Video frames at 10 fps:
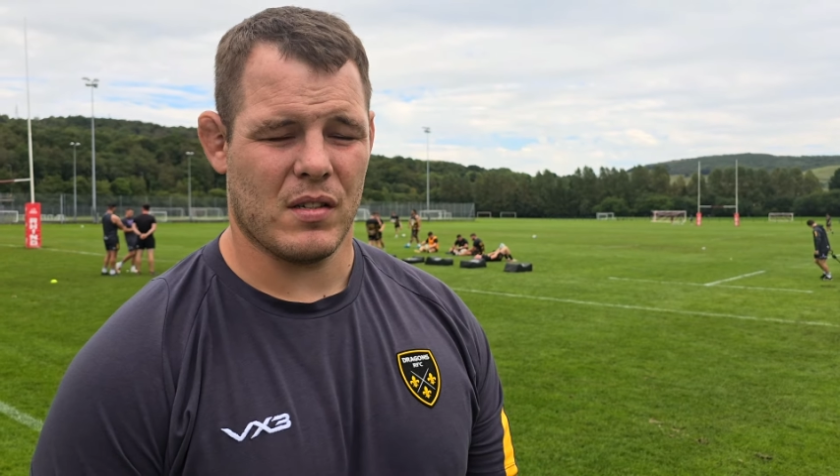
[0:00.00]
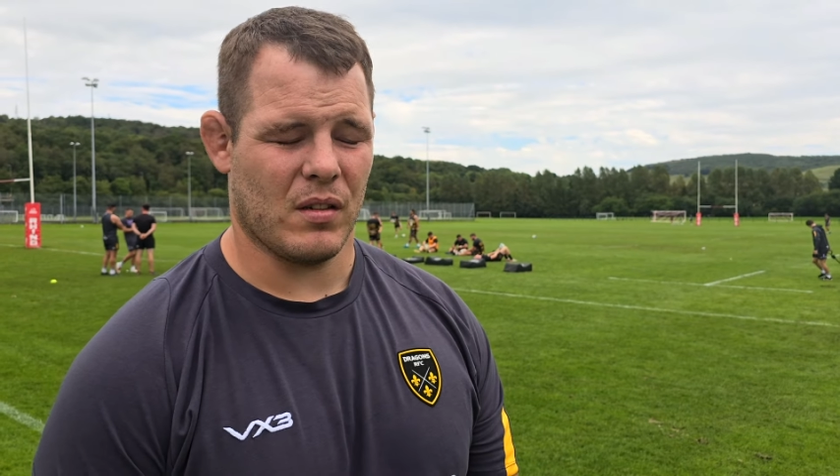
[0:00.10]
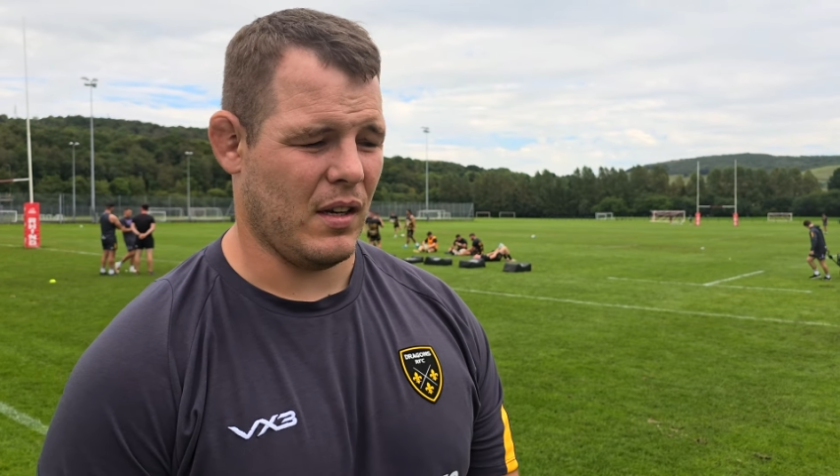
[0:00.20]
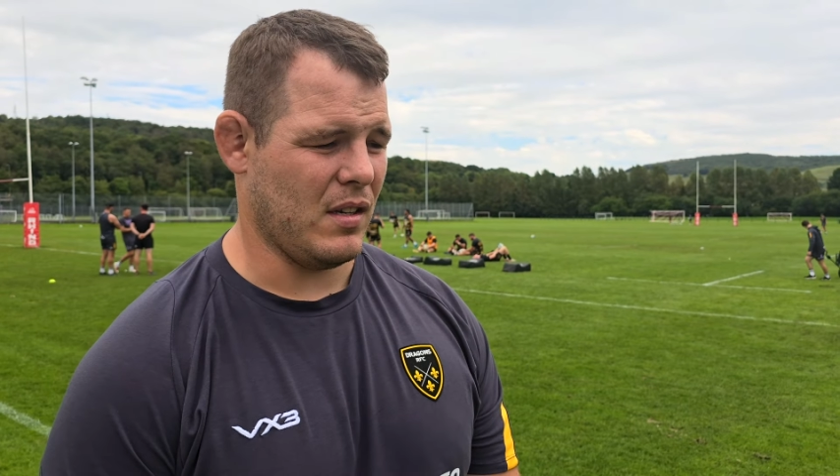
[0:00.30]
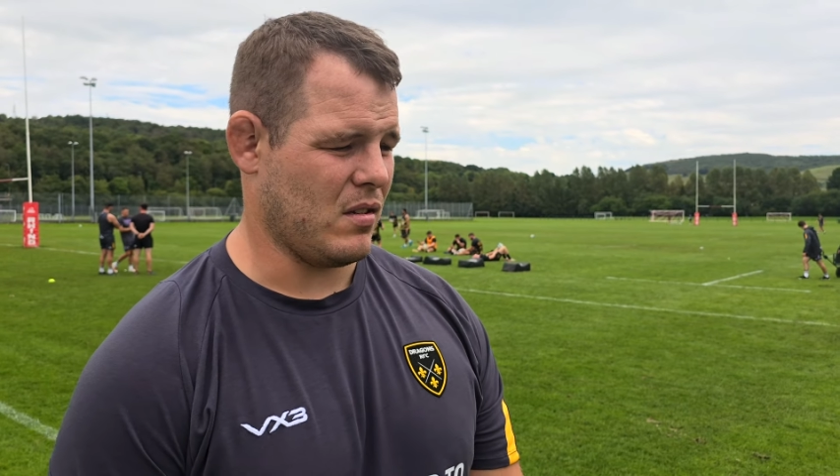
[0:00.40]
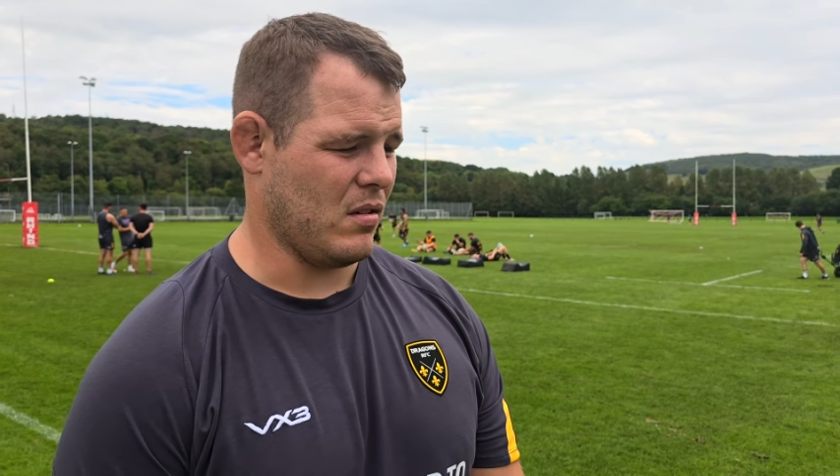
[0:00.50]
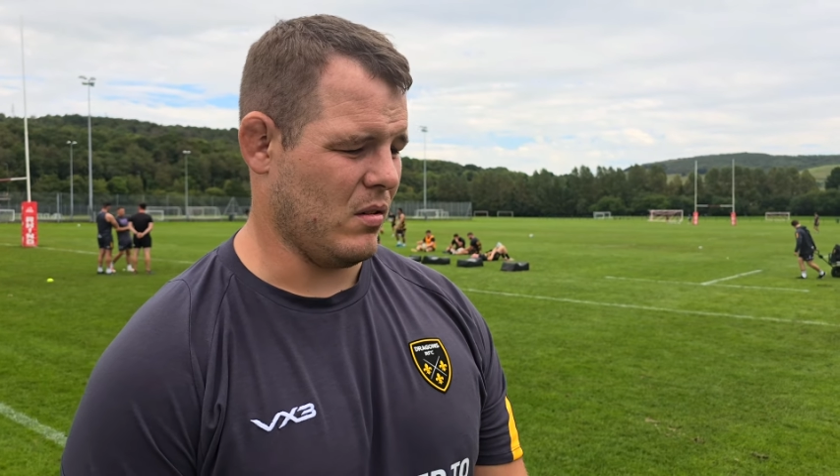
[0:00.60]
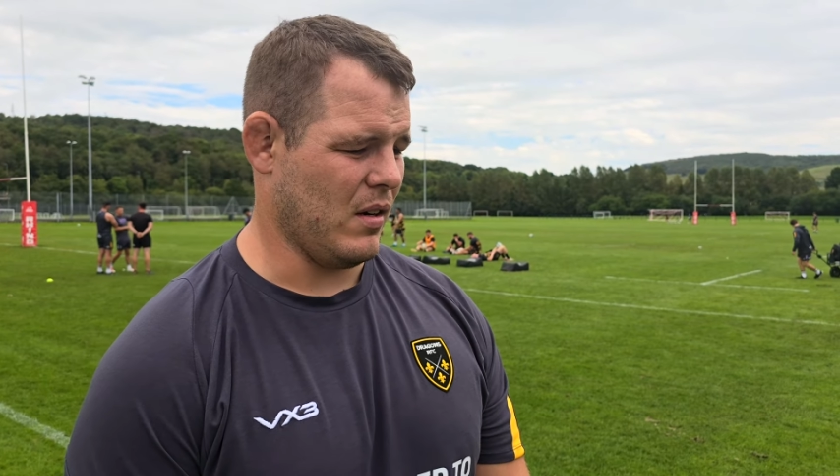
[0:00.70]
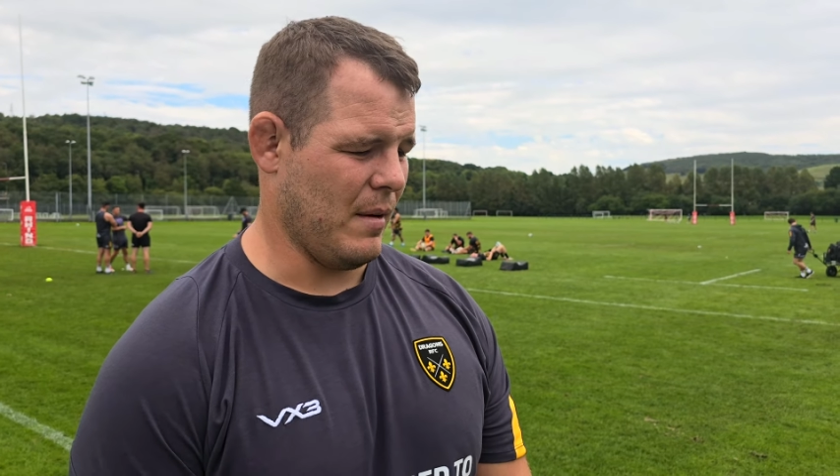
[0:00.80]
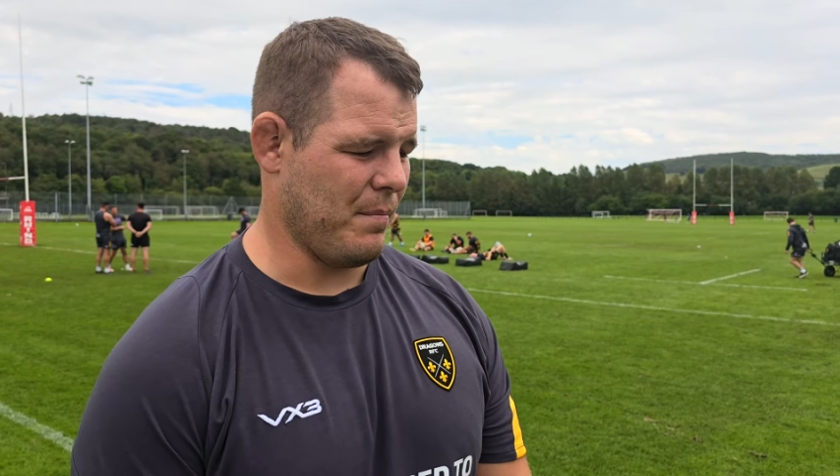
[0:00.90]
Okay, so
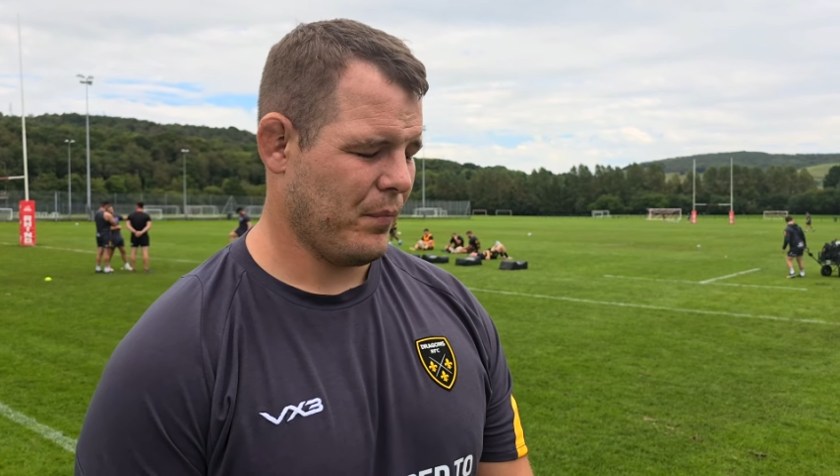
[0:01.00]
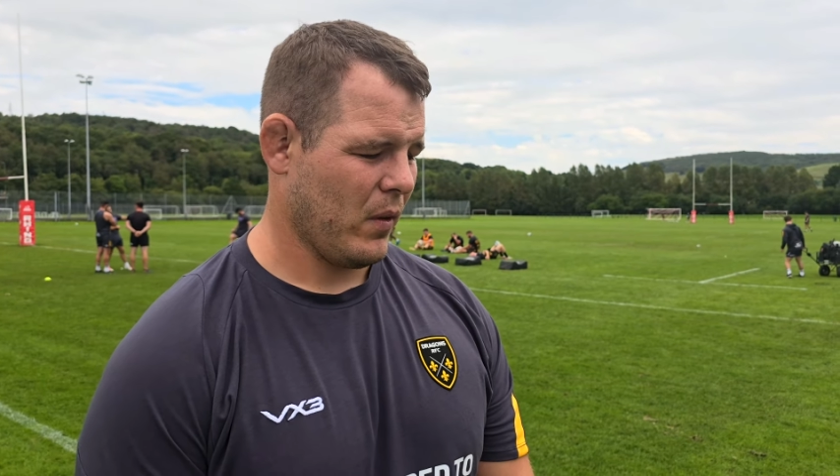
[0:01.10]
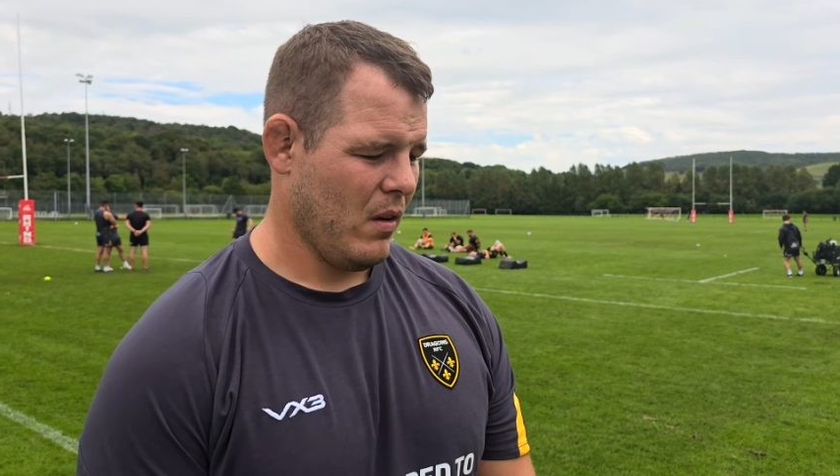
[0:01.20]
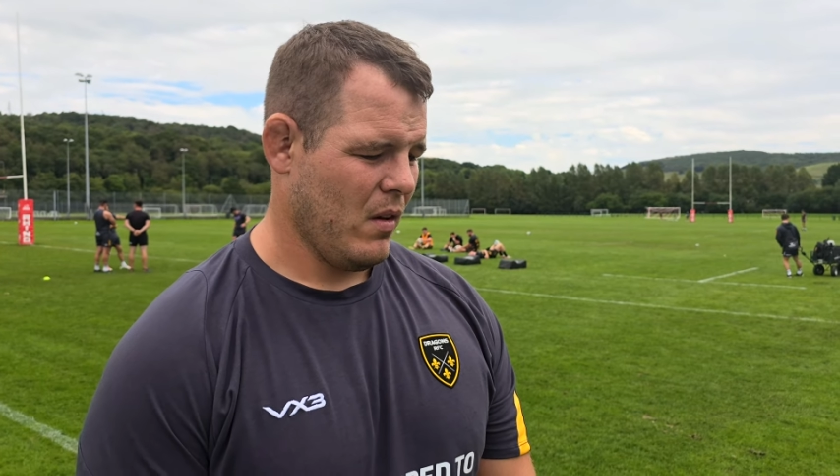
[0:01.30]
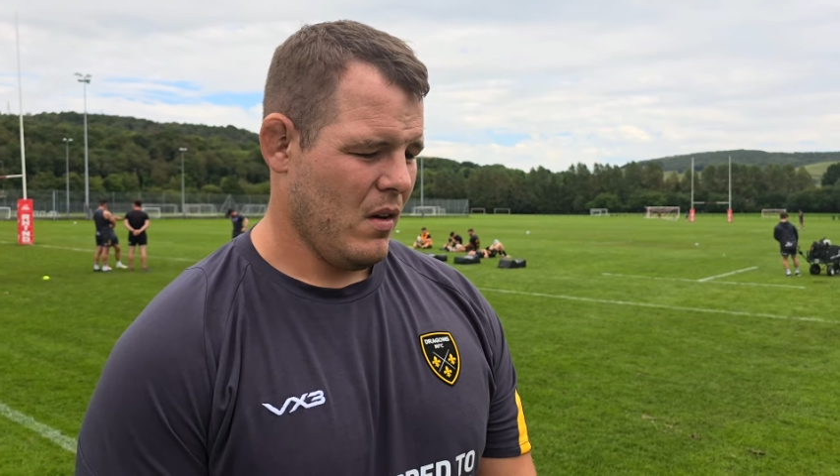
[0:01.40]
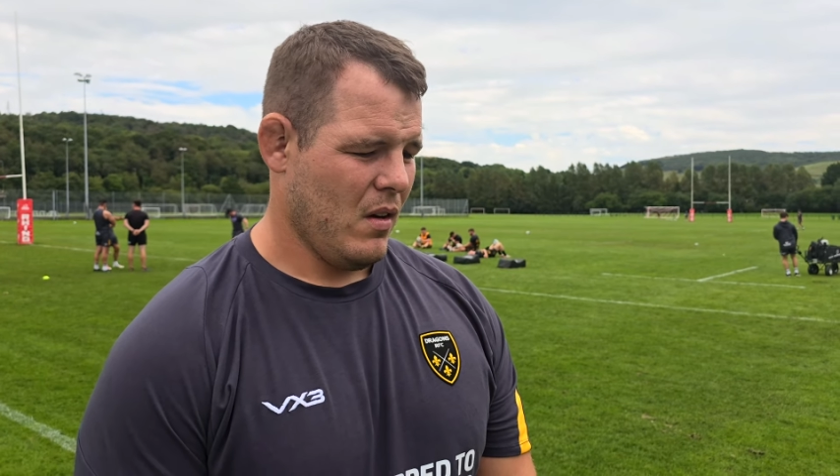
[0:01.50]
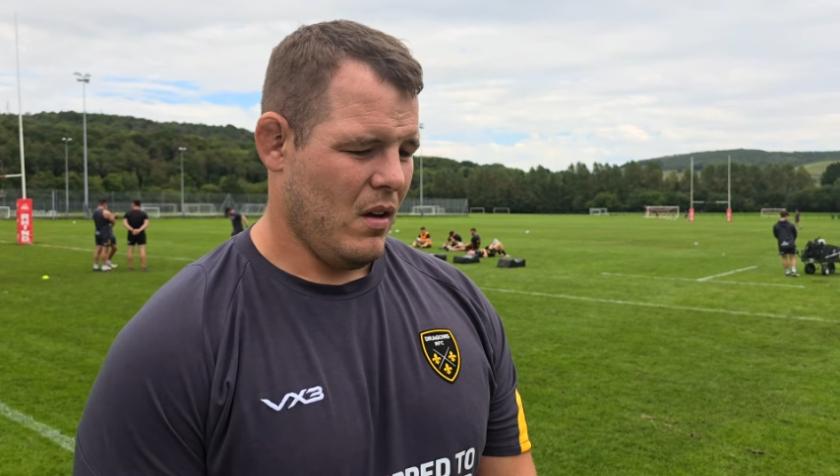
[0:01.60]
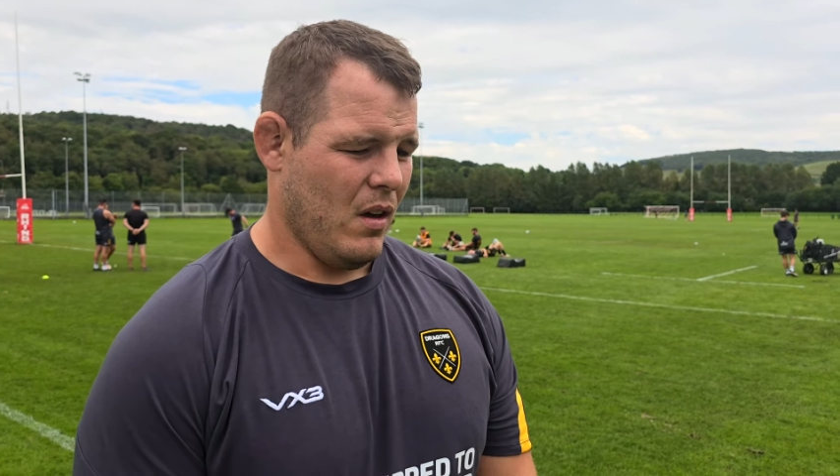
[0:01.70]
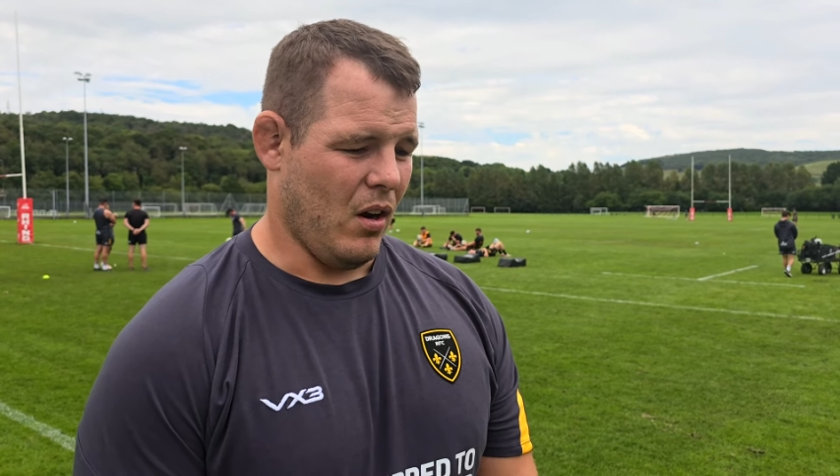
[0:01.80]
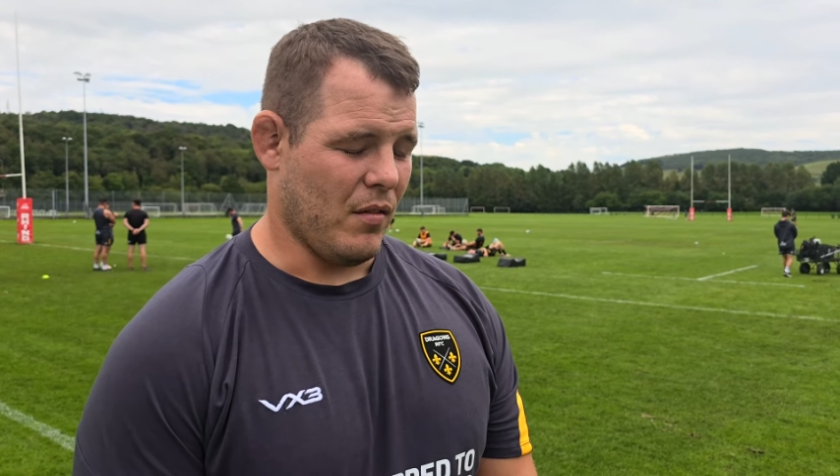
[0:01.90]
um,
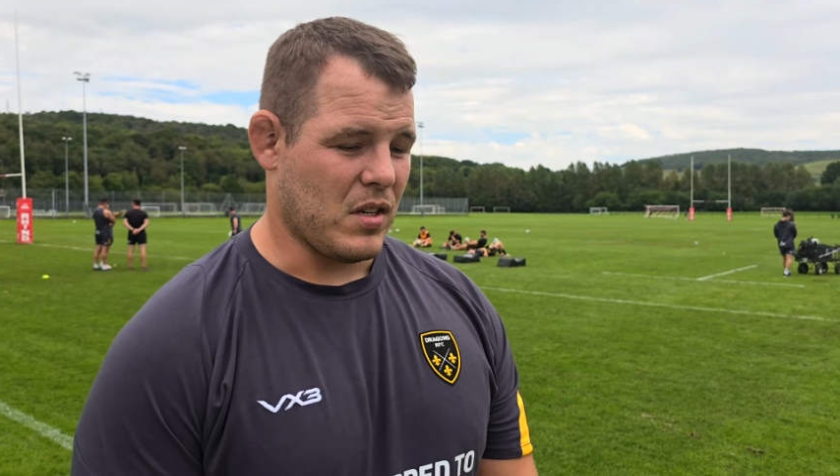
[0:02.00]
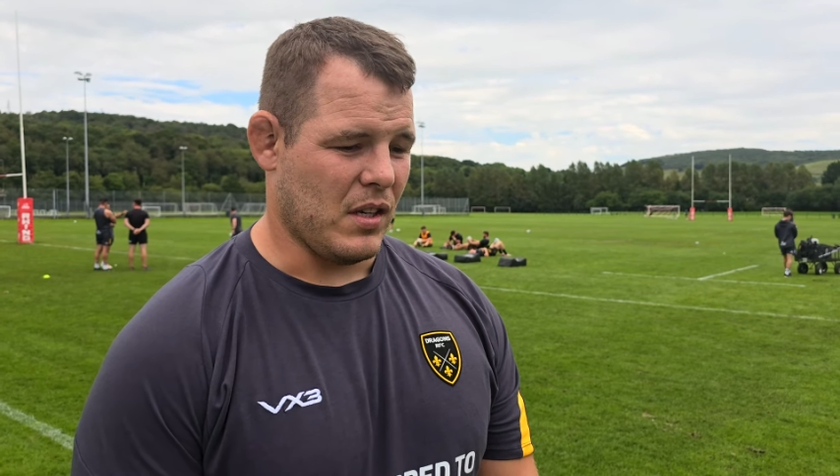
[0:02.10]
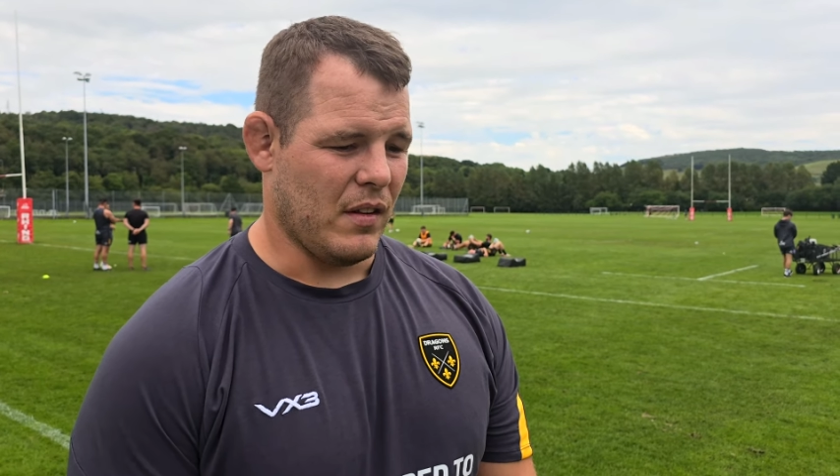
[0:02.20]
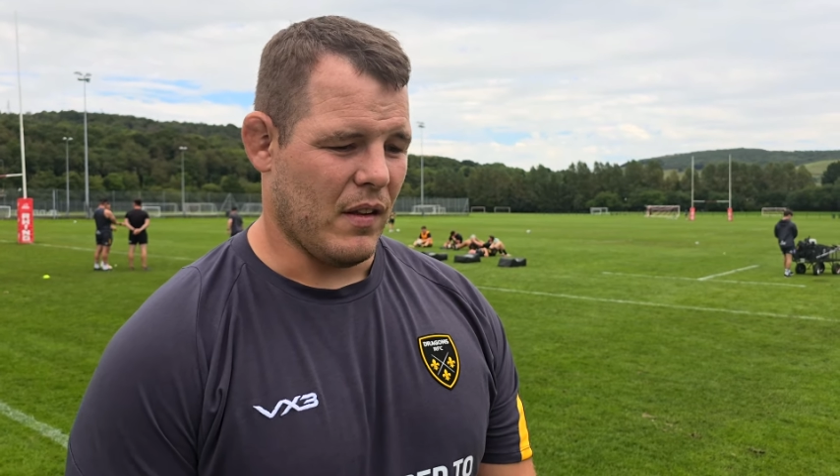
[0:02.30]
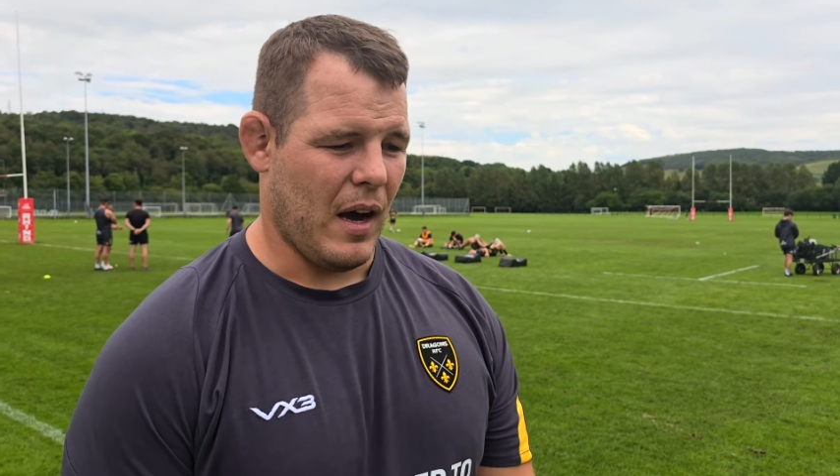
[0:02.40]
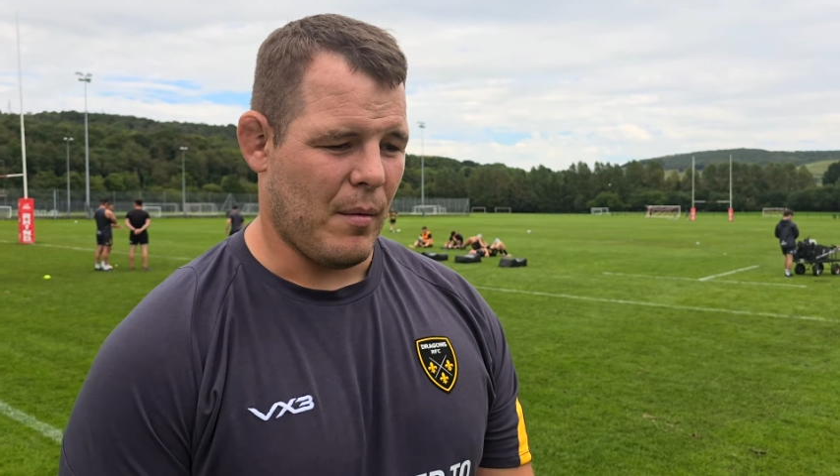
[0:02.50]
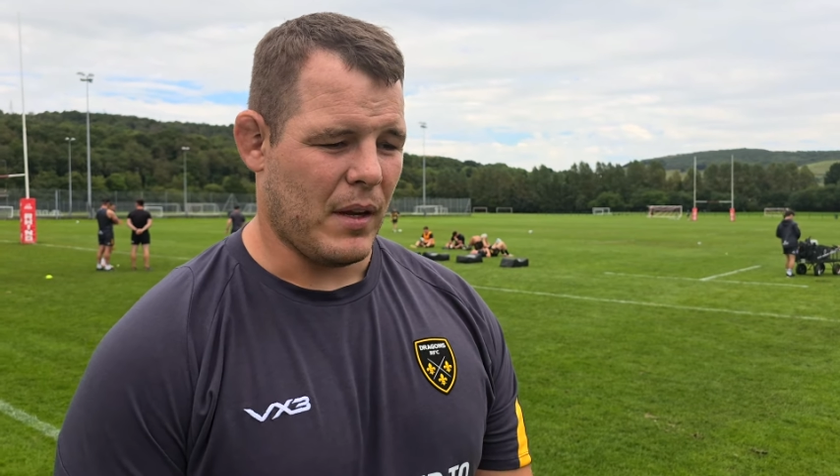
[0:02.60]
obviously the Hartpury